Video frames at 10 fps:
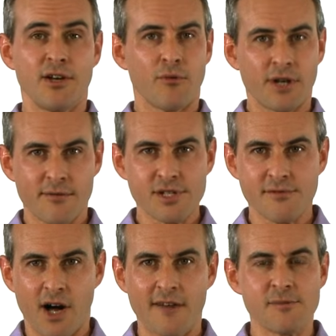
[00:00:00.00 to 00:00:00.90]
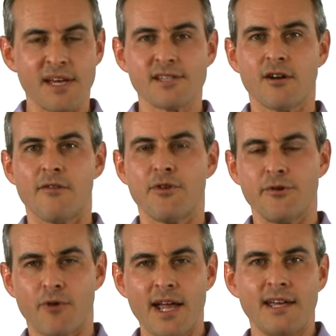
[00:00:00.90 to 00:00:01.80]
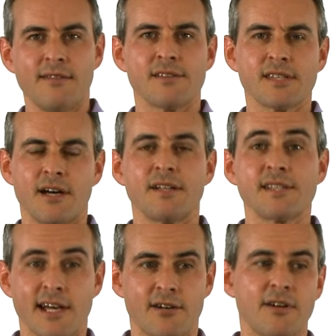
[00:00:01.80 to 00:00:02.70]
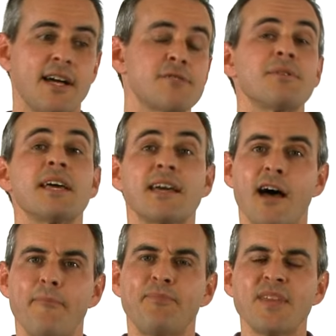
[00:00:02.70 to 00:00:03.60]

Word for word: Whatever survives based on the rain, the sun, etc., that's what they get.